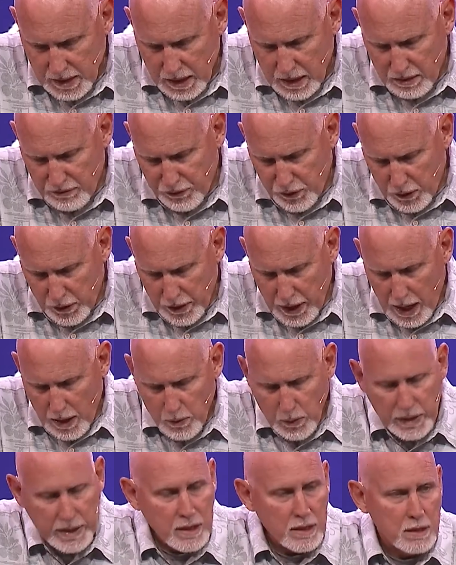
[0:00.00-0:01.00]
If you're
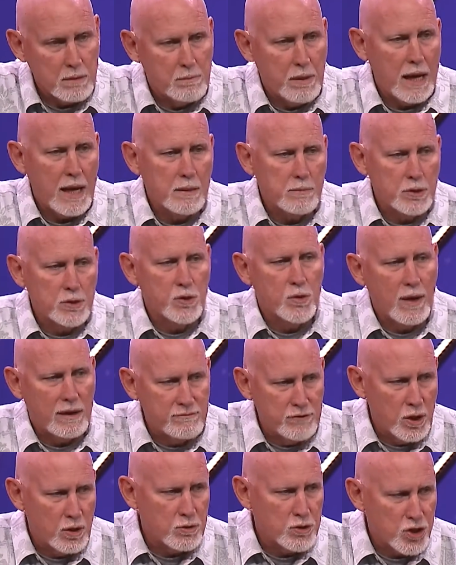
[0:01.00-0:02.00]
not reading the Bible, you
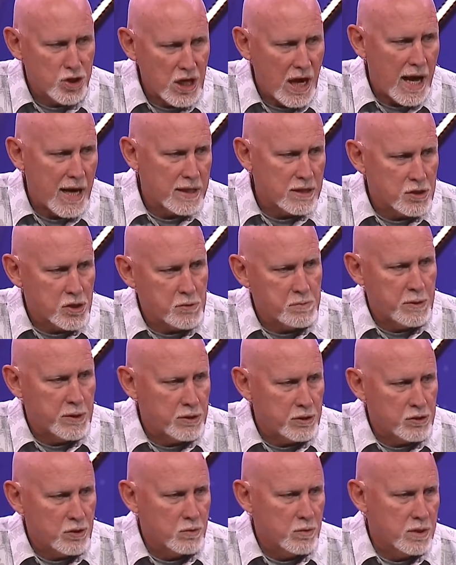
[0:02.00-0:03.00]
have no shot at
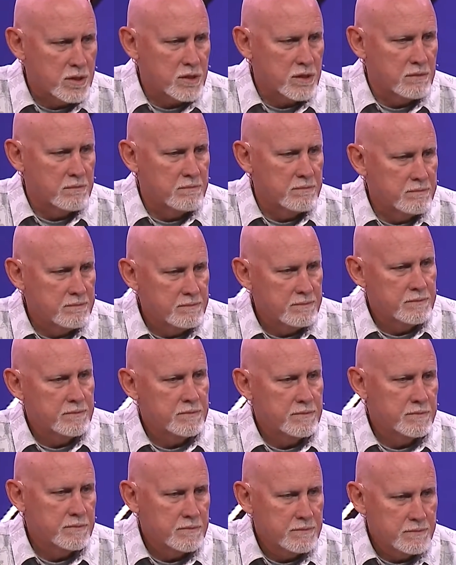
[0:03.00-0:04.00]
spiritual wisdom.
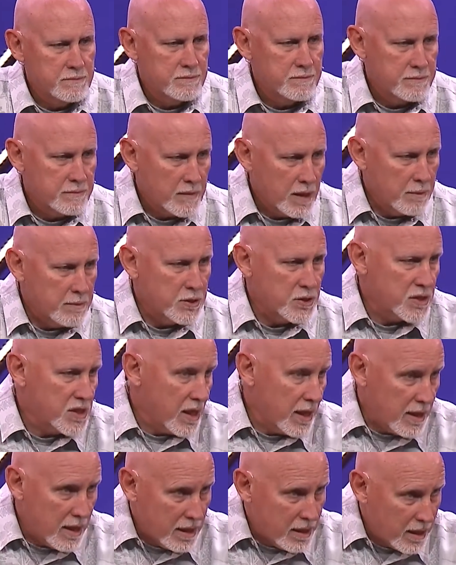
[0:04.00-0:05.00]
Let me
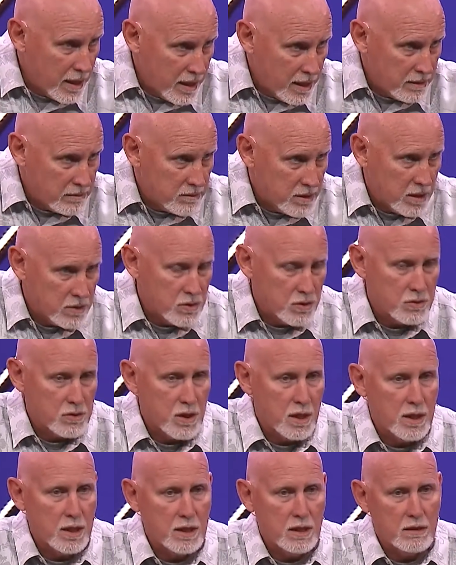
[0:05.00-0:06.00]
say that again in case there's
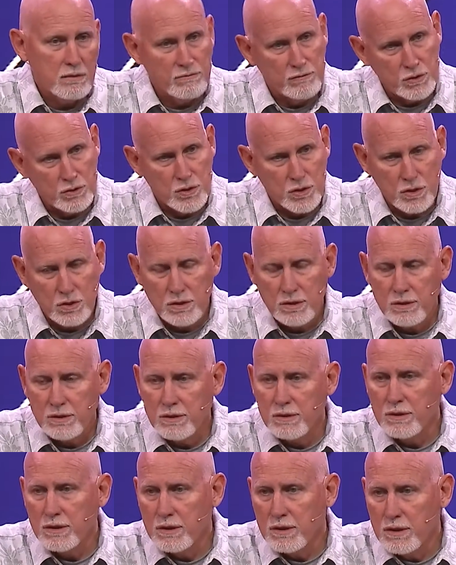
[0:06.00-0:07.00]
any confusion.
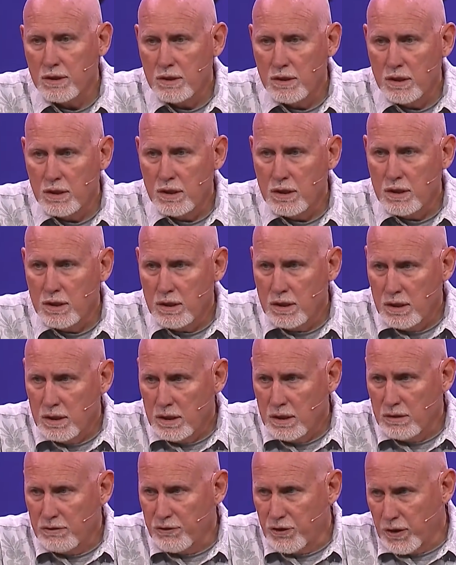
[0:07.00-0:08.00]

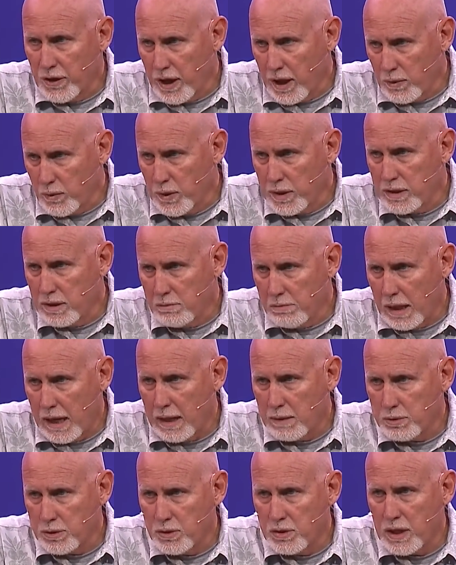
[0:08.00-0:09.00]
If you're not reading the
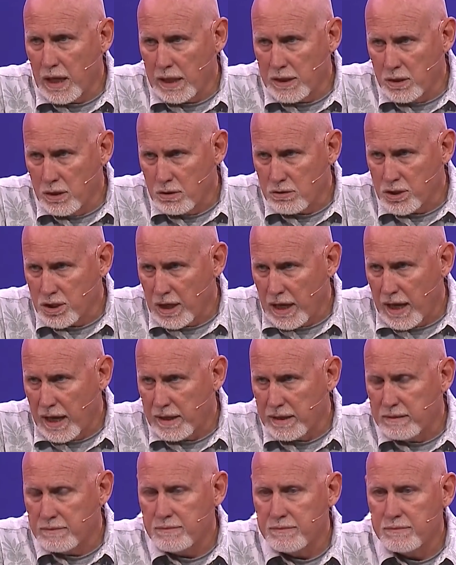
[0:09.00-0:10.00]
Bible, you got no shot.